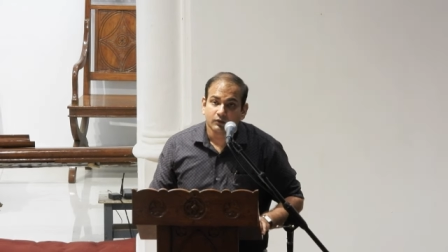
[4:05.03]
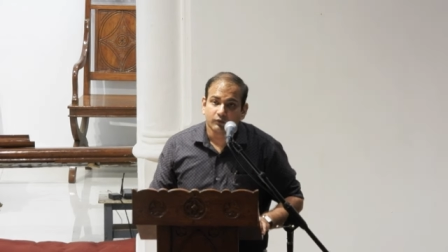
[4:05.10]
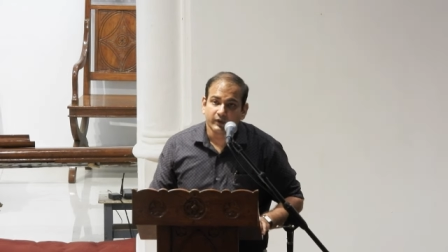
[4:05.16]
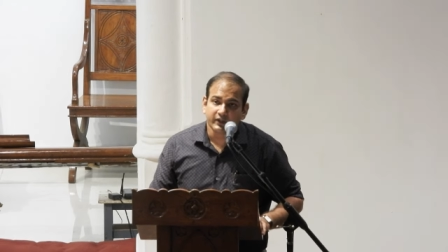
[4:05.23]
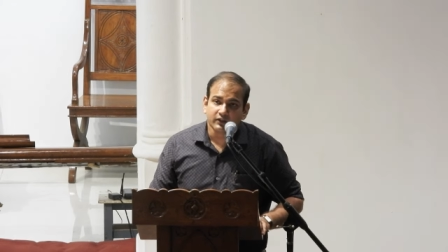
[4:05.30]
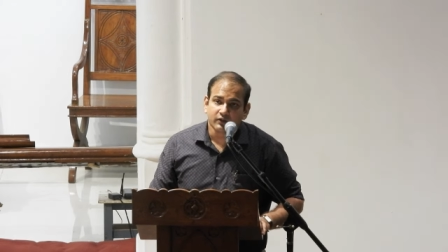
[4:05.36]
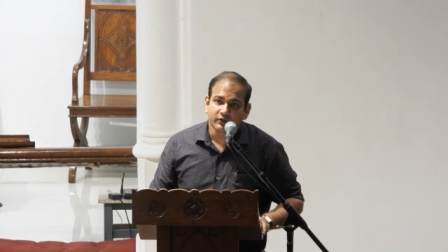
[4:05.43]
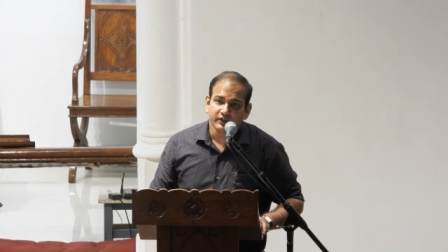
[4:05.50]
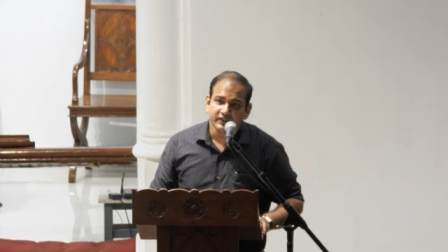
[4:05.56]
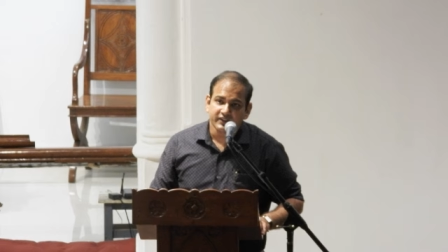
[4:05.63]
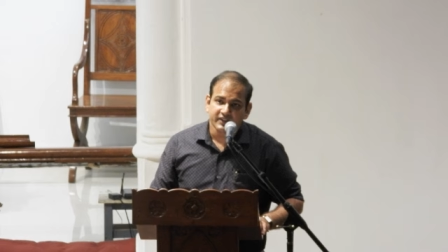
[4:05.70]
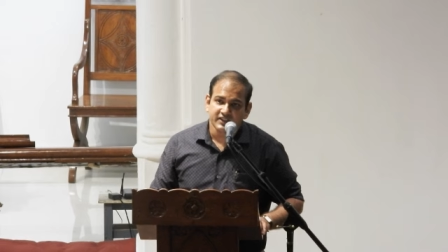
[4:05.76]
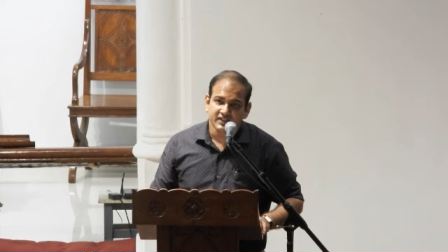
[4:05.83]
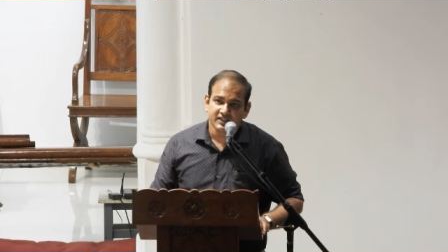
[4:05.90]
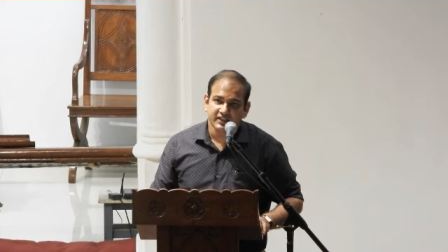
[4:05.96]
1
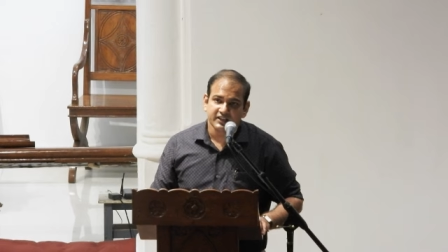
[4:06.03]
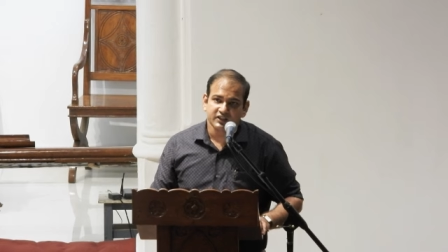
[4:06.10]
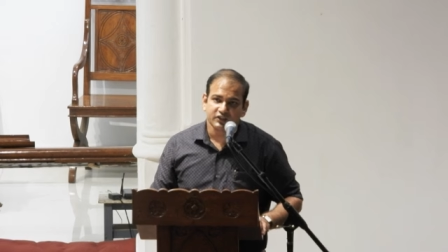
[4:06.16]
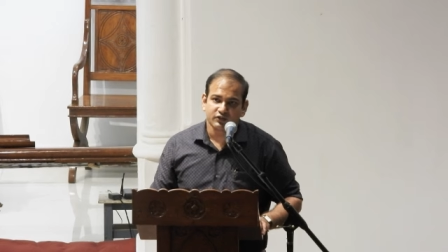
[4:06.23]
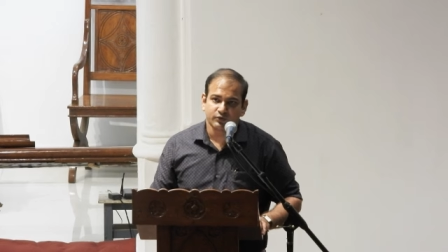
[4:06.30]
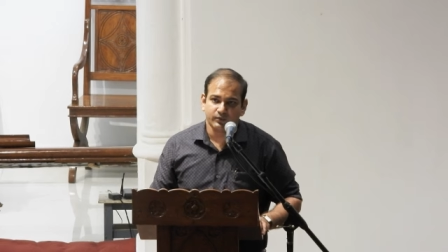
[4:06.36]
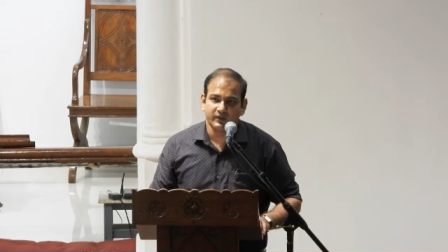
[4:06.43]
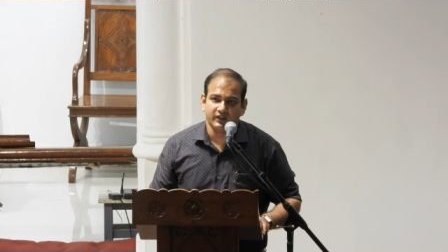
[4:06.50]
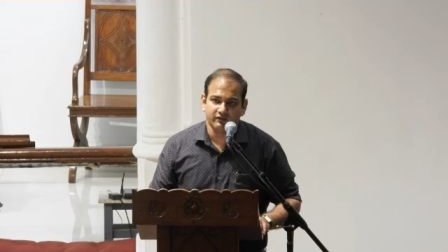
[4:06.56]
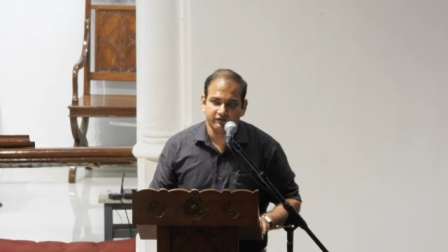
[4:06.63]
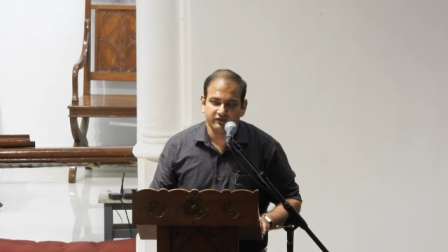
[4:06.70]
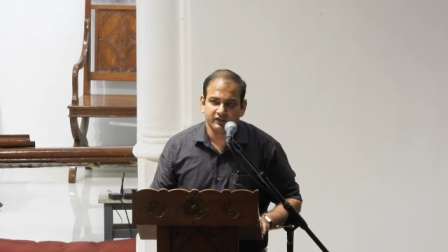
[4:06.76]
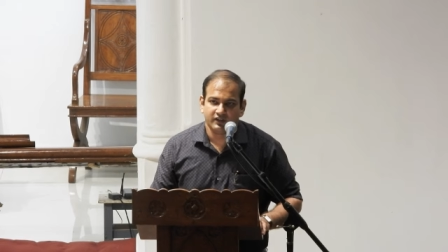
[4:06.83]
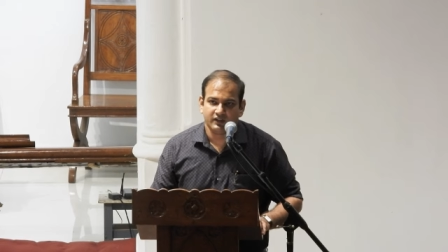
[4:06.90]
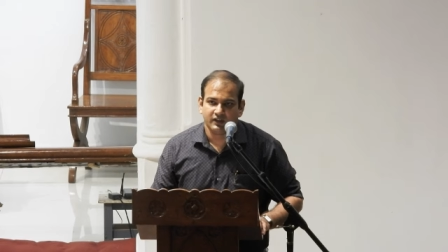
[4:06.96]
Corinthians 6.12,
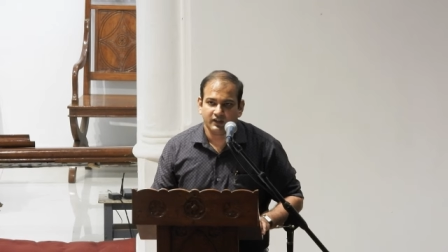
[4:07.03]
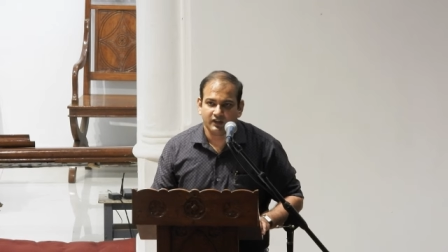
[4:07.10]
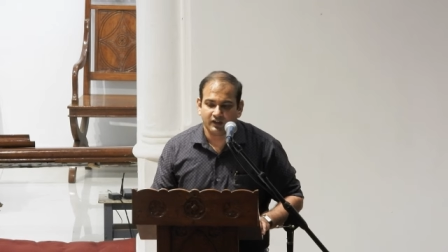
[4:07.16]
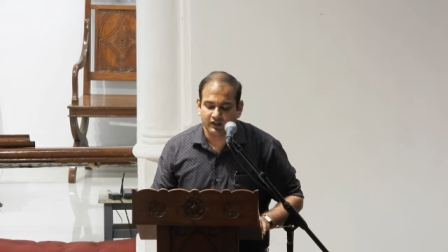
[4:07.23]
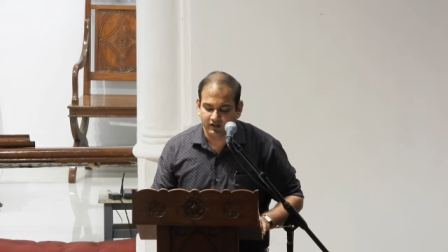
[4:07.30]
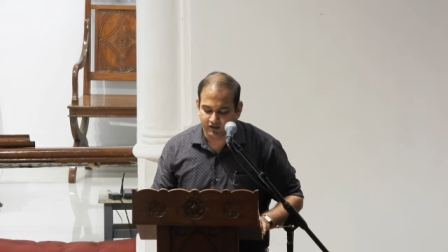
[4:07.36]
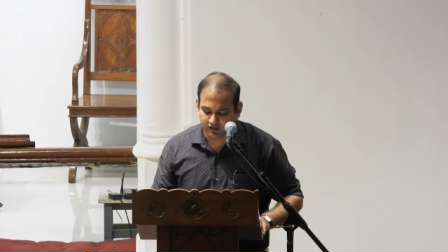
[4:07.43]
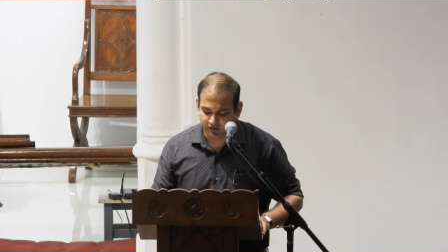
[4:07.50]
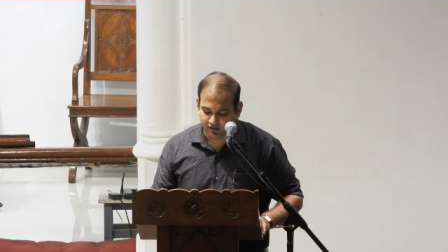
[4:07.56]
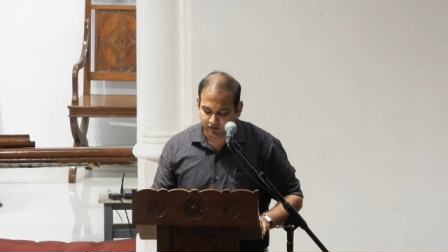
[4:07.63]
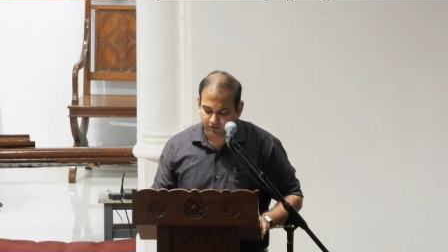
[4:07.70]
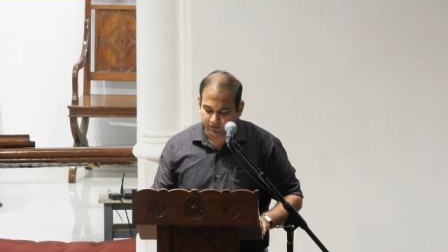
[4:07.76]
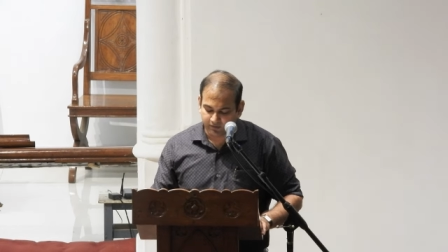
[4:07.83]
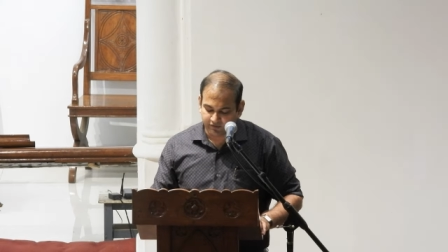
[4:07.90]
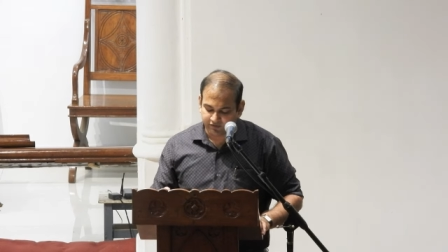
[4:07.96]
uh,
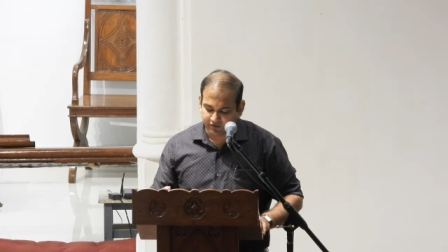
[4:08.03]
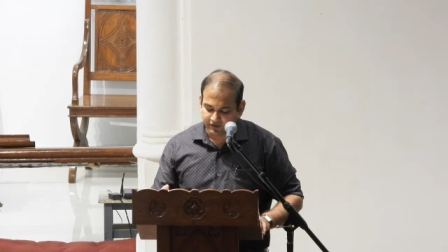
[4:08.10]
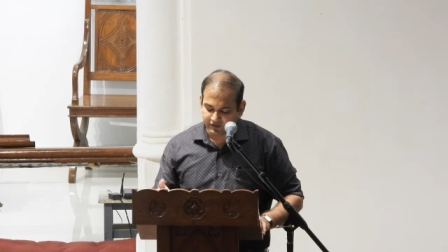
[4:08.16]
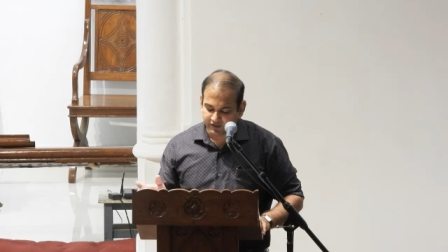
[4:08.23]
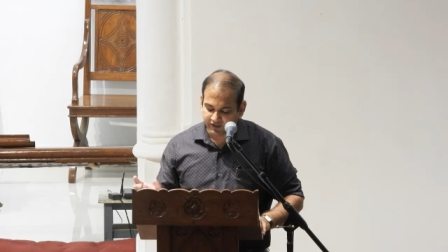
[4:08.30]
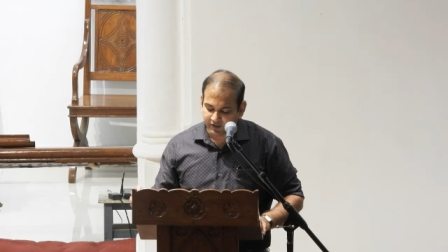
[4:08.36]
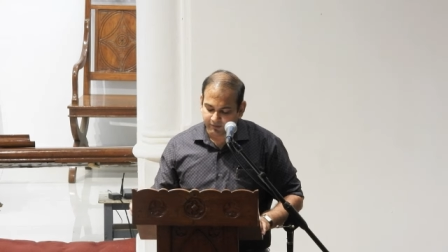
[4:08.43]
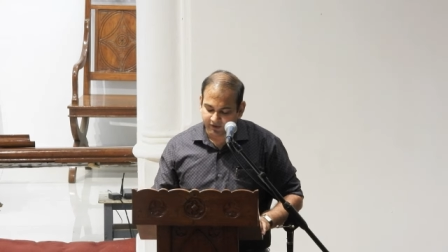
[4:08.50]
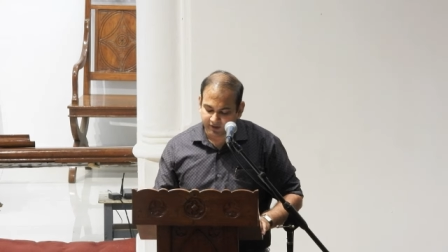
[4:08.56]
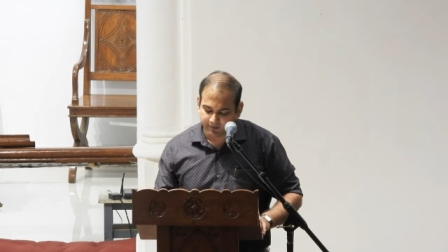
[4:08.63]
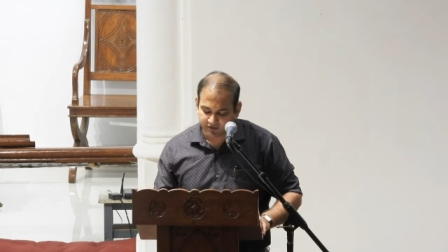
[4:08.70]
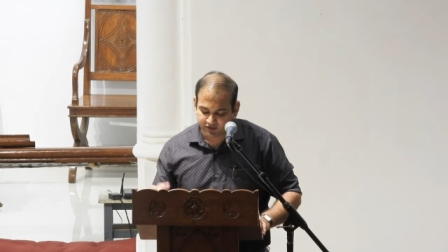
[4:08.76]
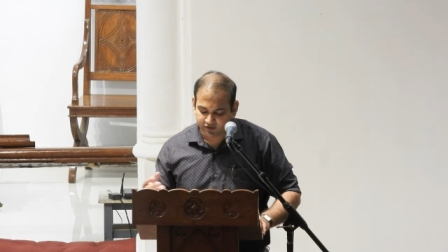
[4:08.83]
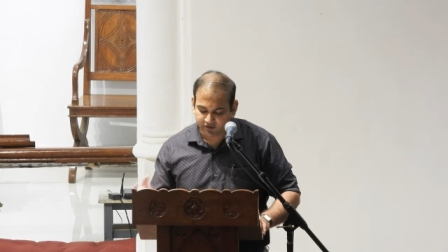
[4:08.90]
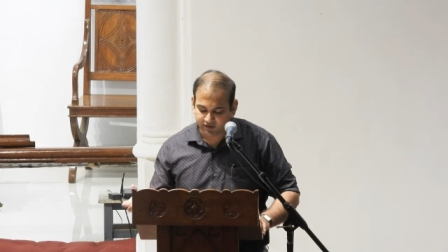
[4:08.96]
if you turn your
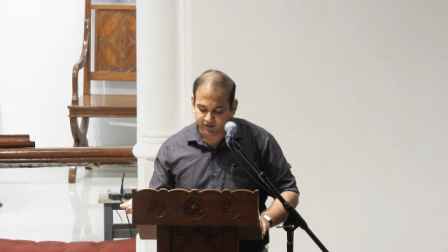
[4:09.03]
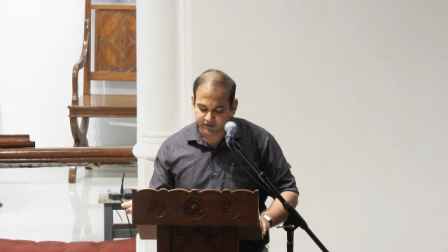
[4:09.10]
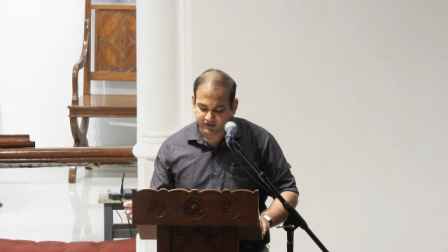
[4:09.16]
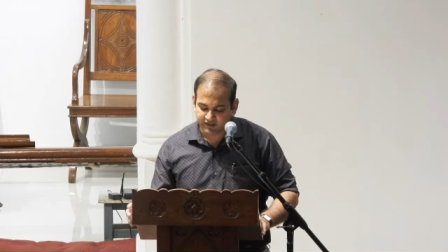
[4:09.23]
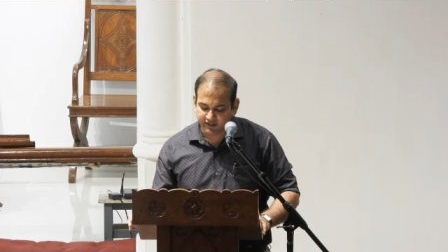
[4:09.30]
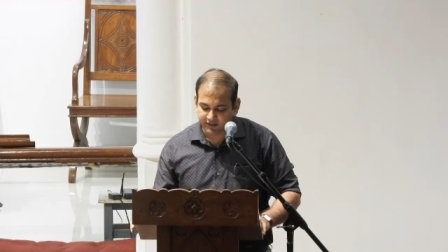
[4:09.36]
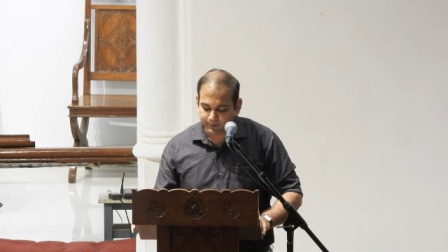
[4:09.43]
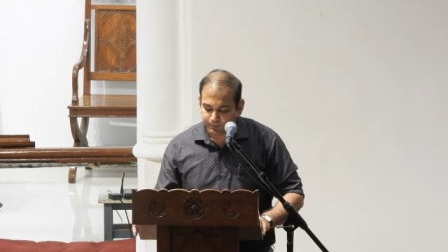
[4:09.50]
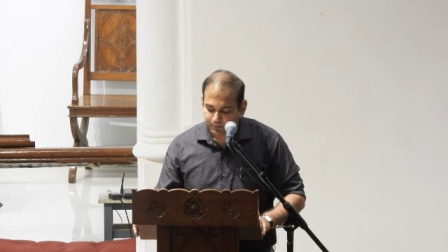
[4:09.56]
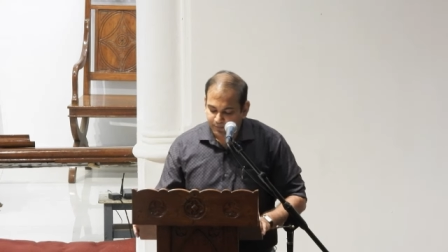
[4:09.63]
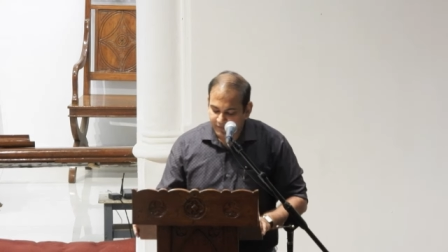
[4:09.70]
Bibles, you can see